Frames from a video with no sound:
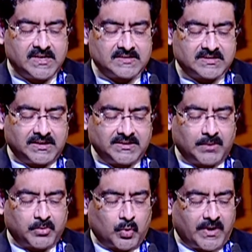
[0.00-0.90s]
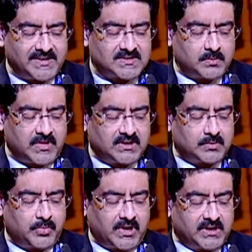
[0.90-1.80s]
setting up a white
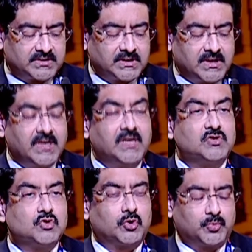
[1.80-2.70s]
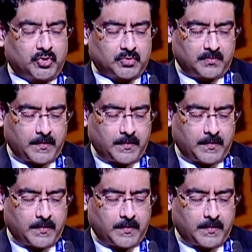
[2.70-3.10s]
cement plant in Jodhpur.